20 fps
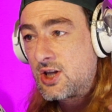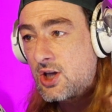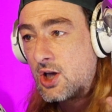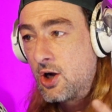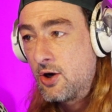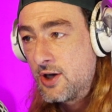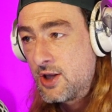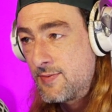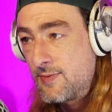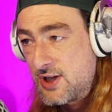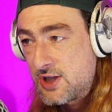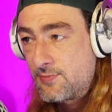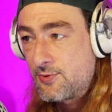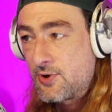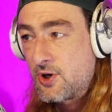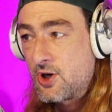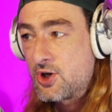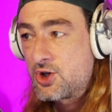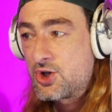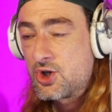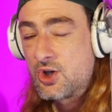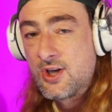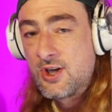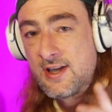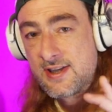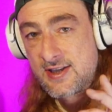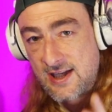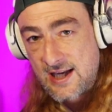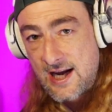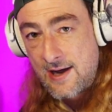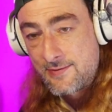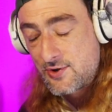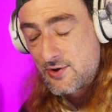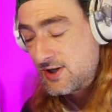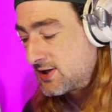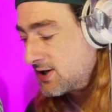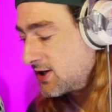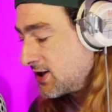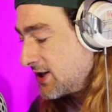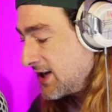owning the means of production. Is the capital, is
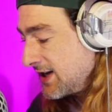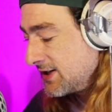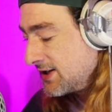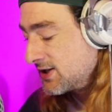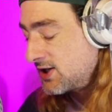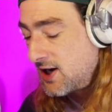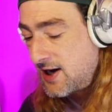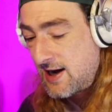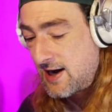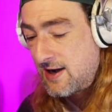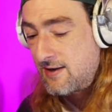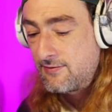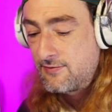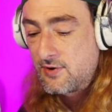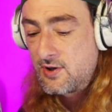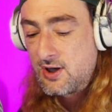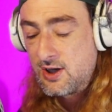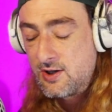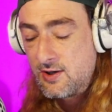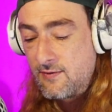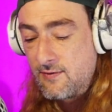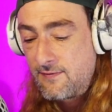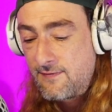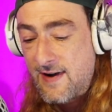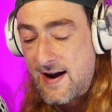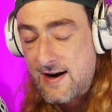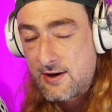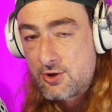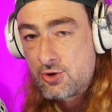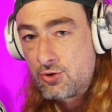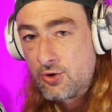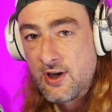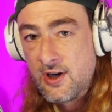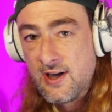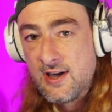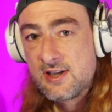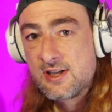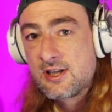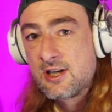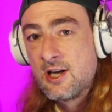the things I have, the
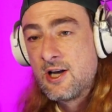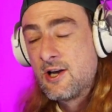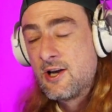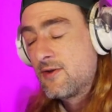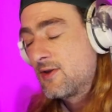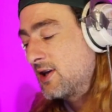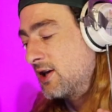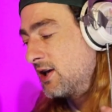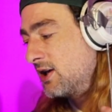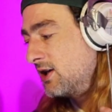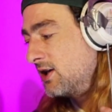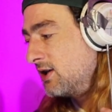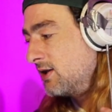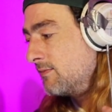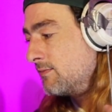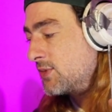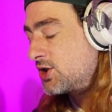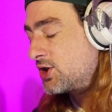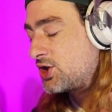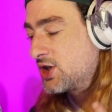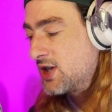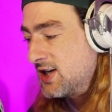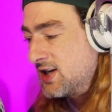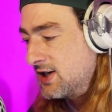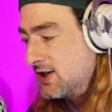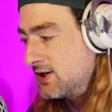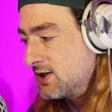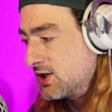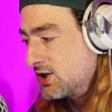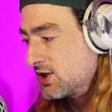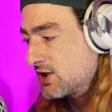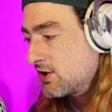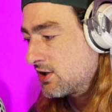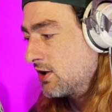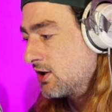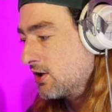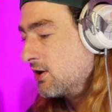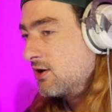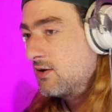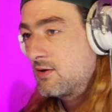factories, the machines,
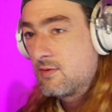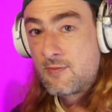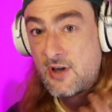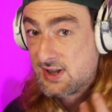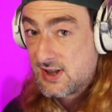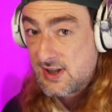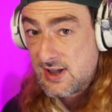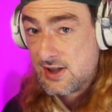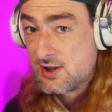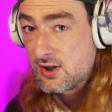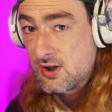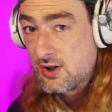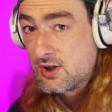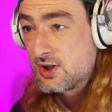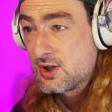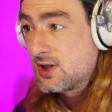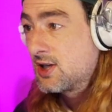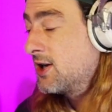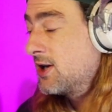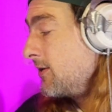my scissors.